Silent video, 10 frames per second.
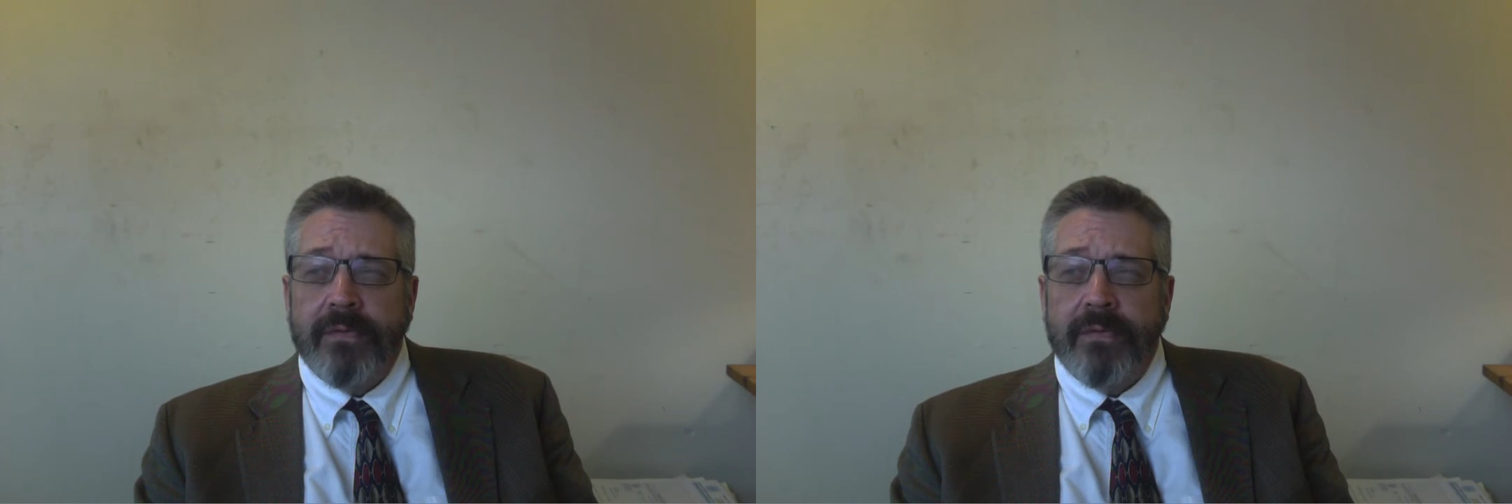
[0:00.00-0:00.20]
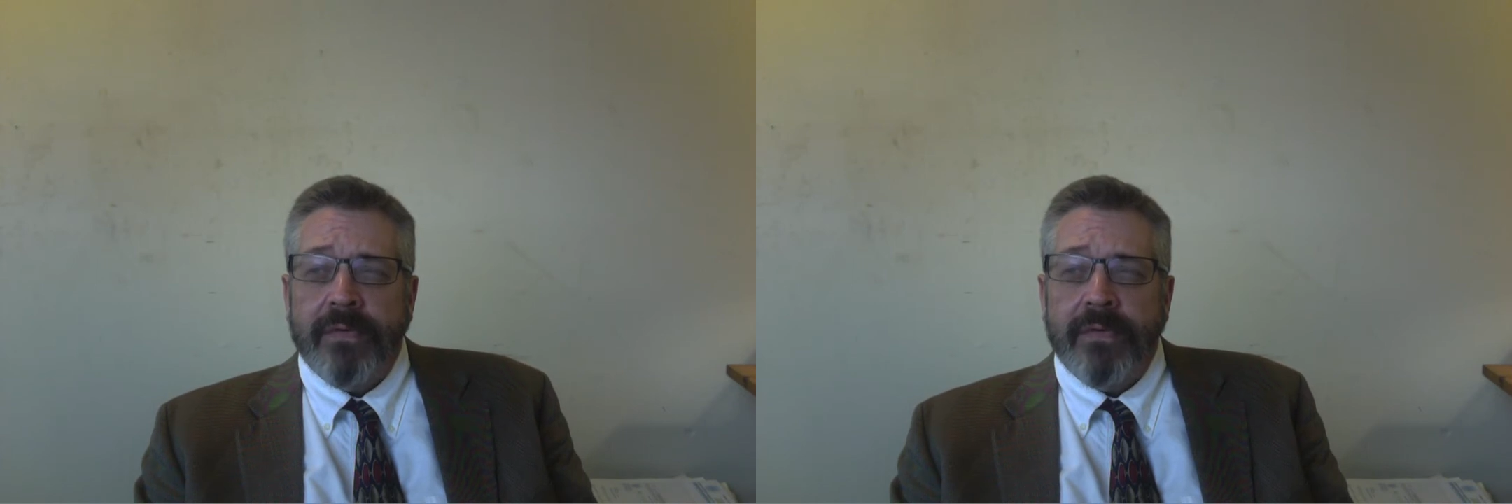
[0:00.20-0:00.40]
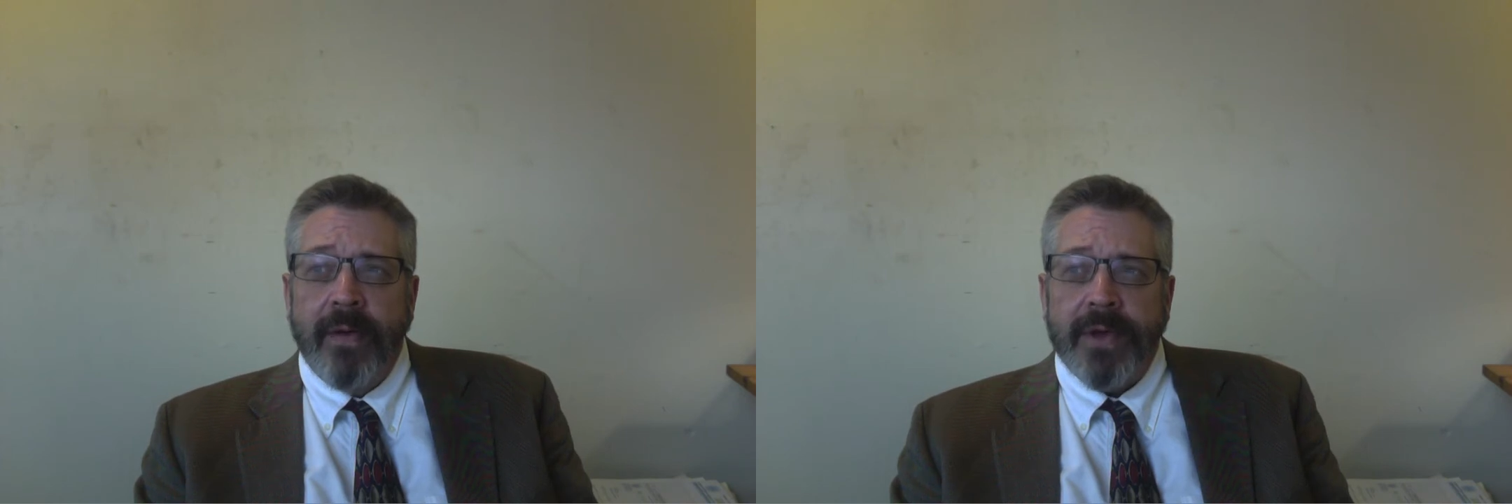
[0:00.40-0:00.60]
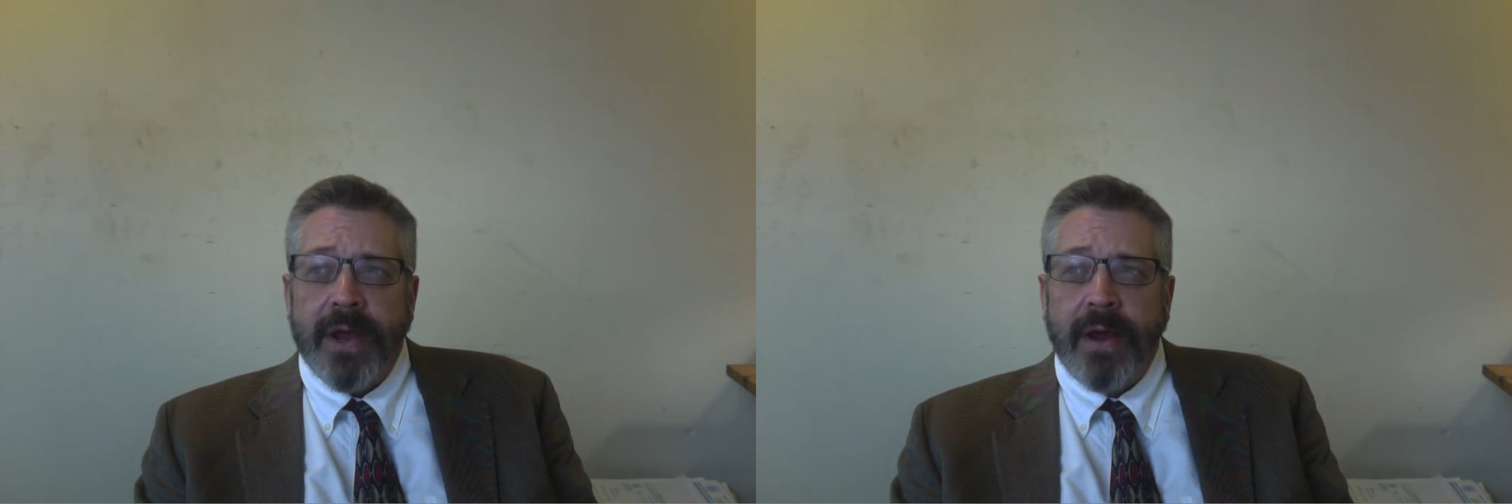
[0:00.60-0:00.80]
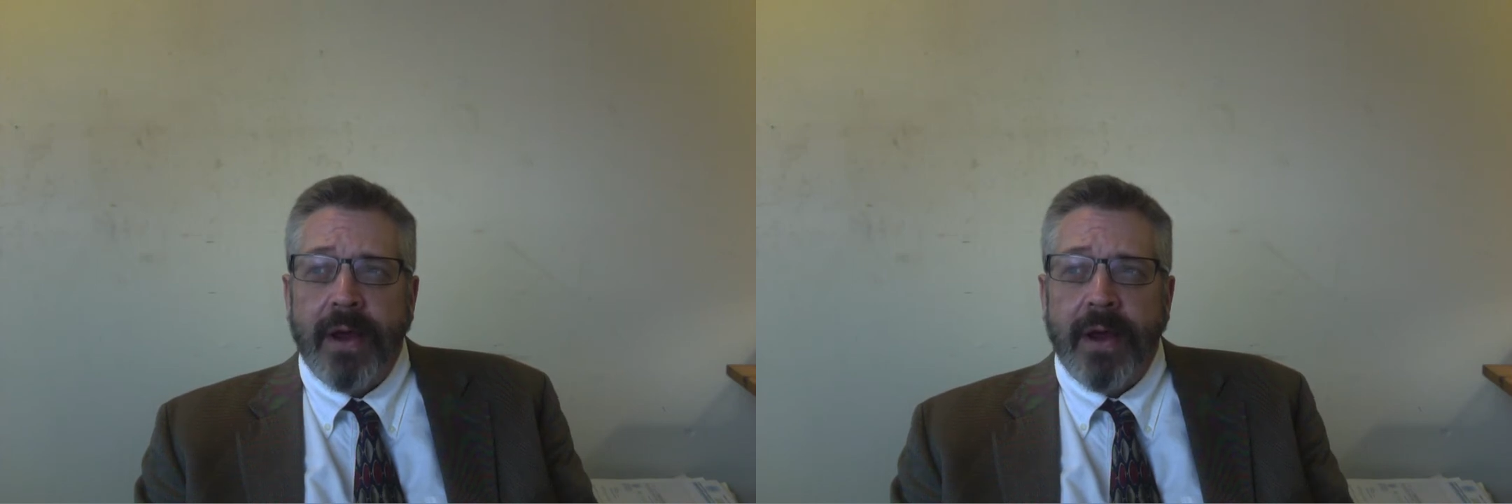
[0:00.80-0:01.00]

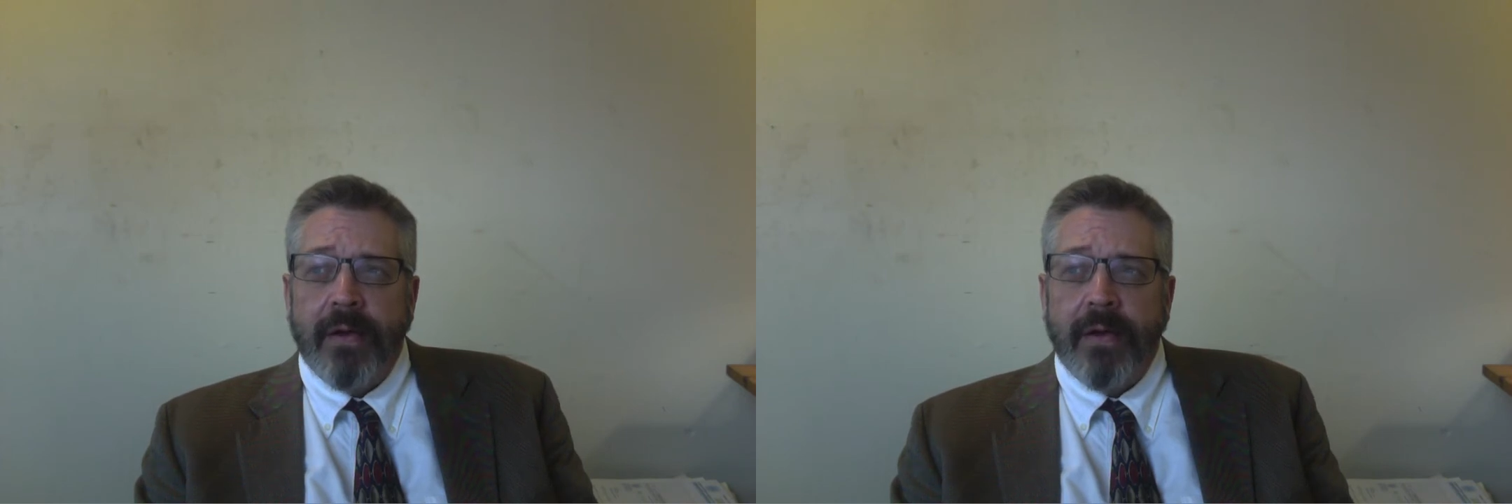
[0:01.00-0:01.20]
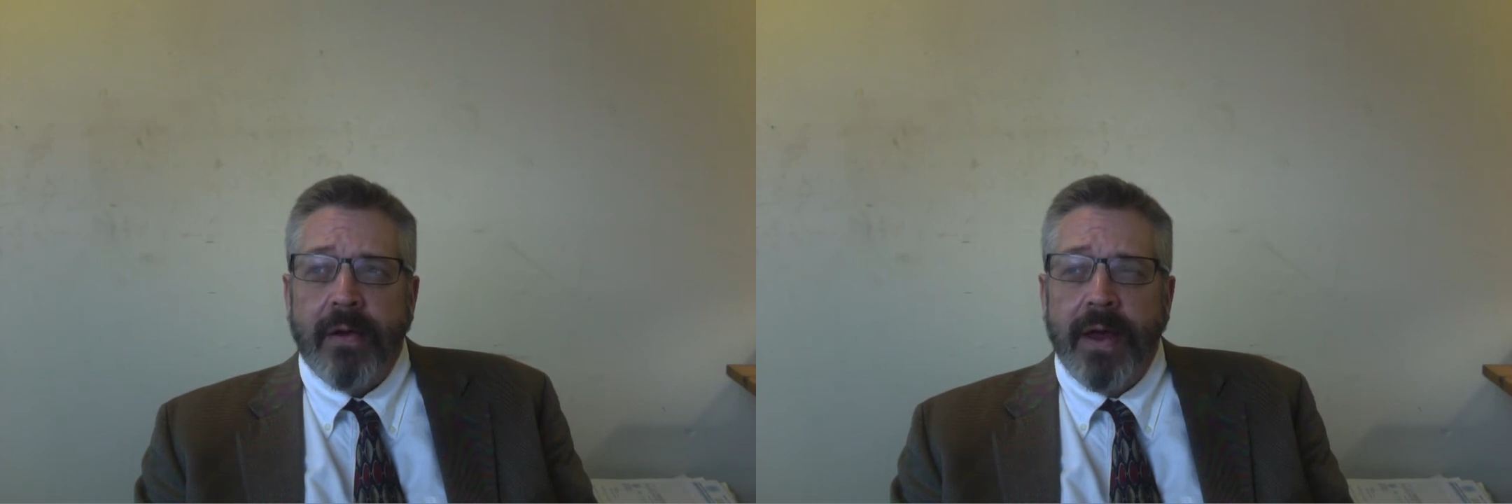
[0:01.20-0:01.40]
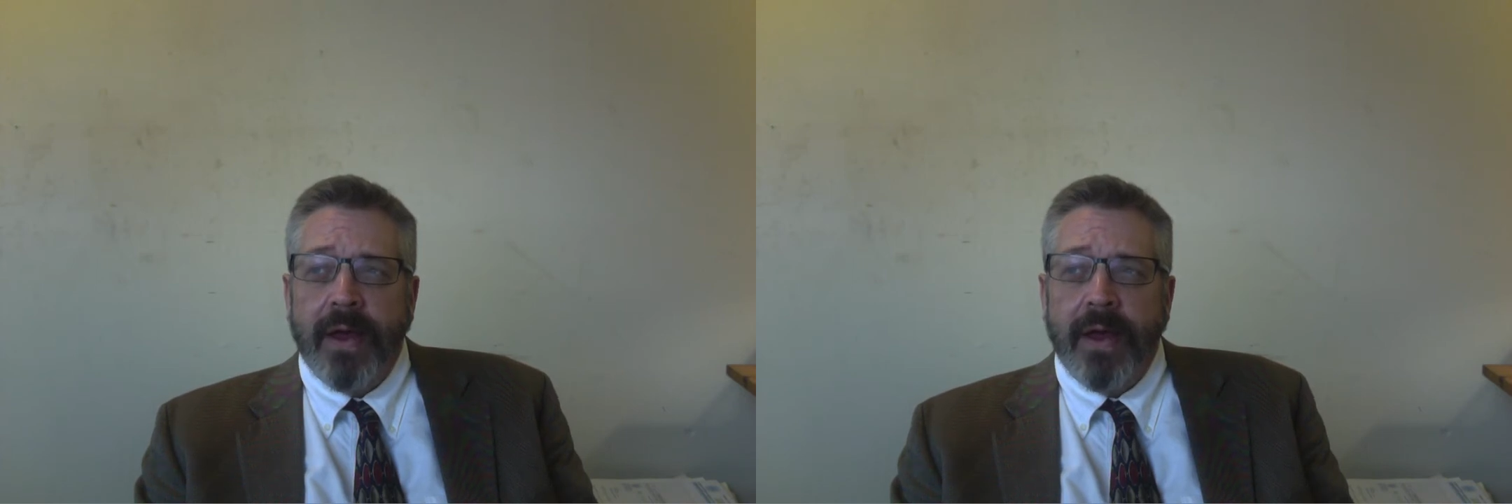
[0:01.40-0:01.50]
TrumpCare,